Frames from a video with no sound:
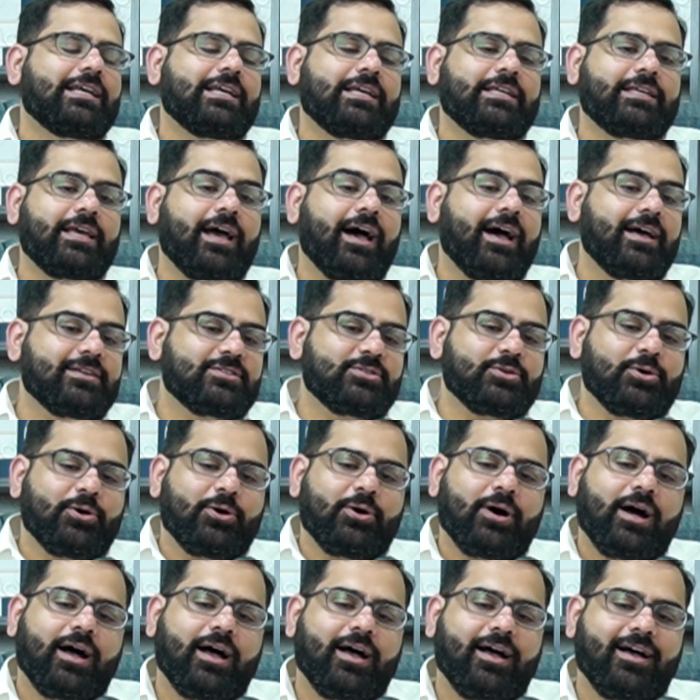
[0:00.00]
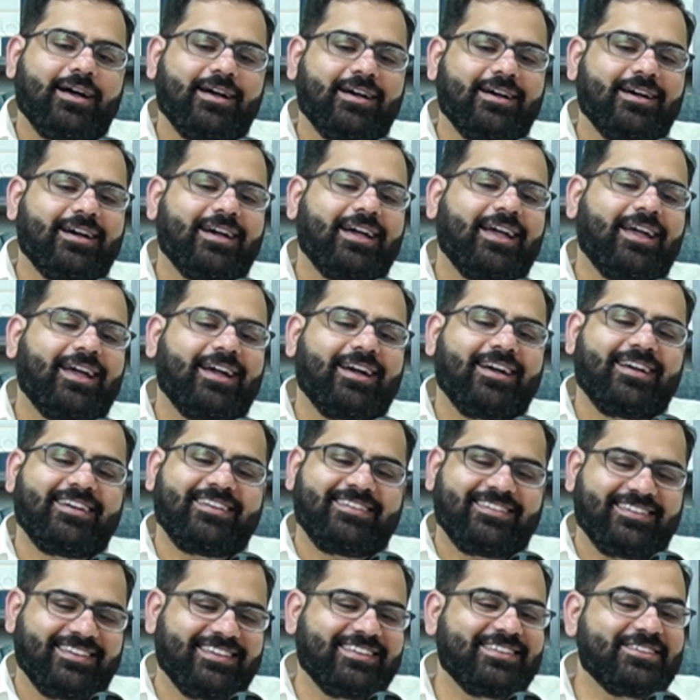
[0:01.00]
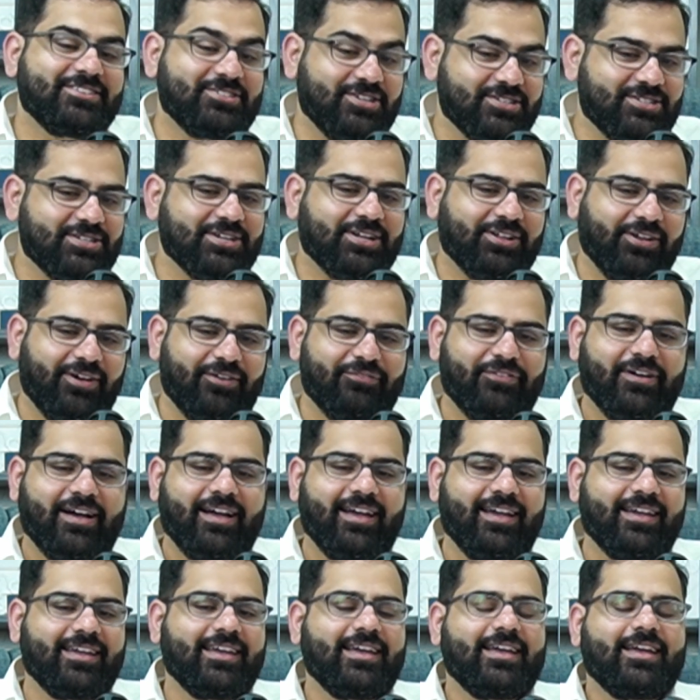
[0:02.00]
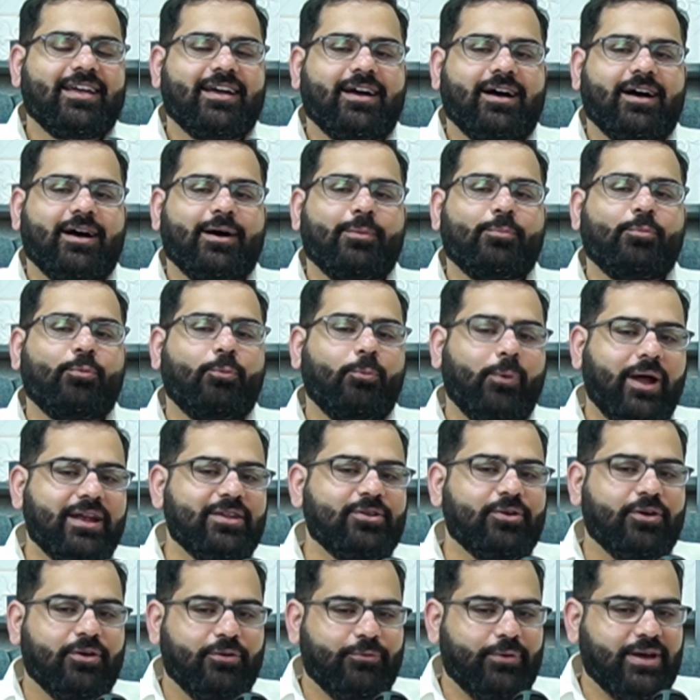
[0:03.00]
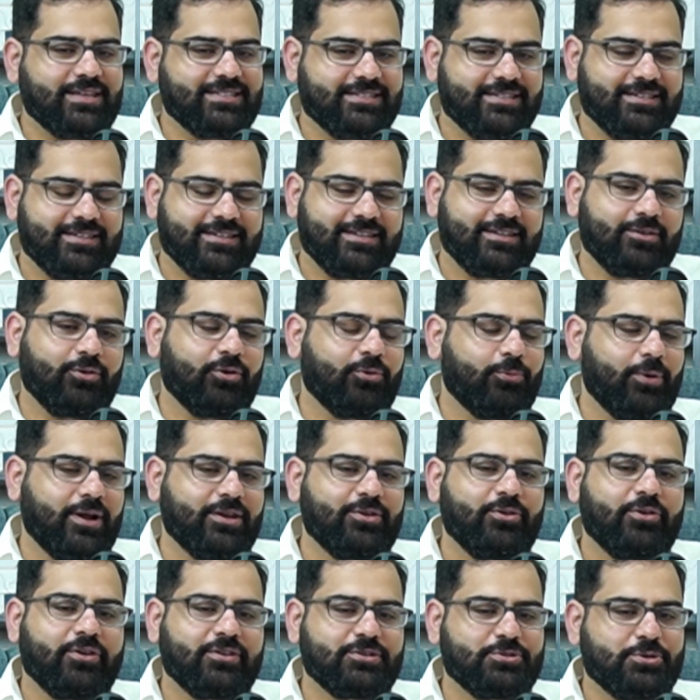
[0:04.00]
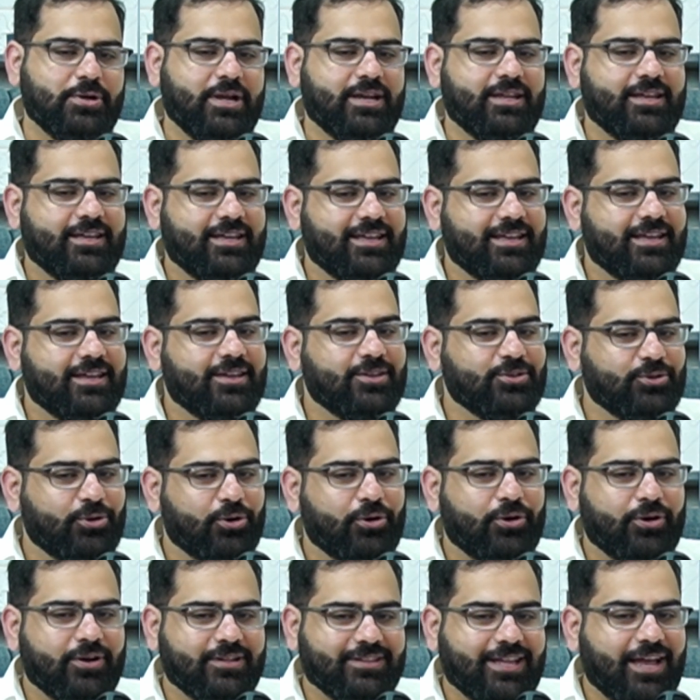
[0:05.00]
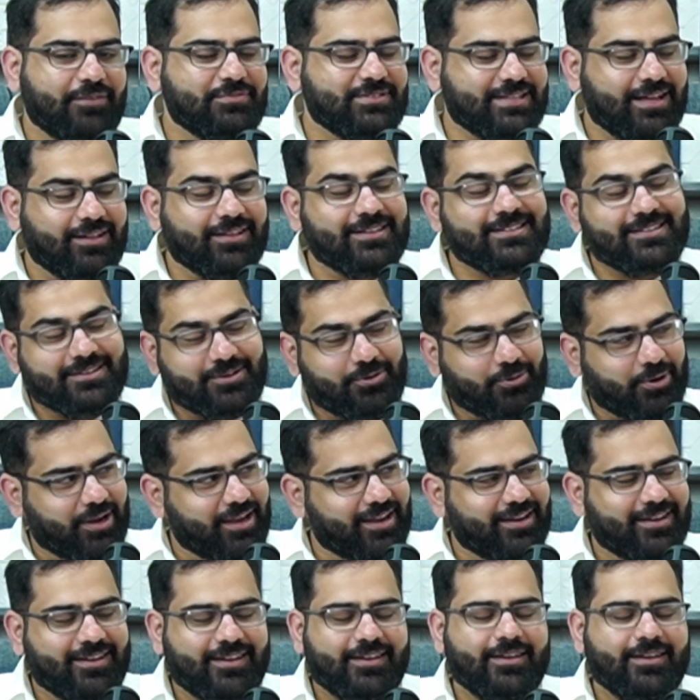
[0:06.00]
Yeah. So just to clarify, when you're a resident or when you're a trainee, your lifestyle isn't great.